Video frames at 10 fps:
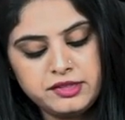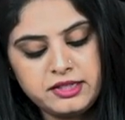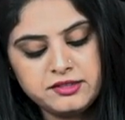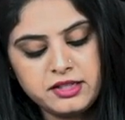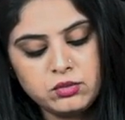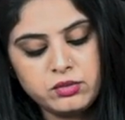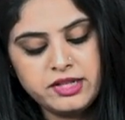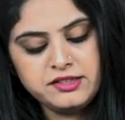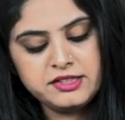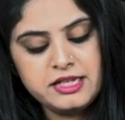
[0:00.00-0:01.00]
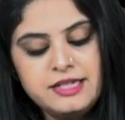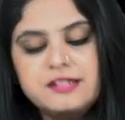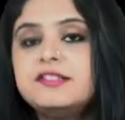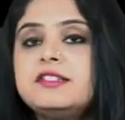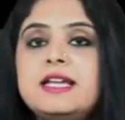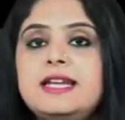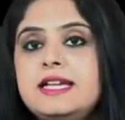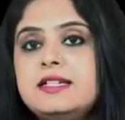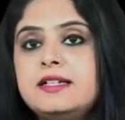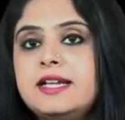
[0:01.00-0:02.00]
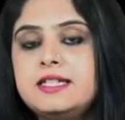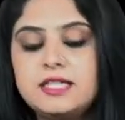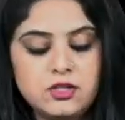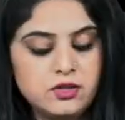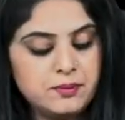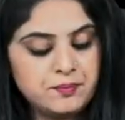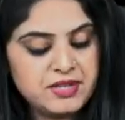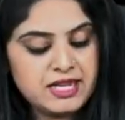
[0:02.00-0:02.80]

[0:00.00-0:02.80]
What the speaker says: cells are known as stellate reticulum.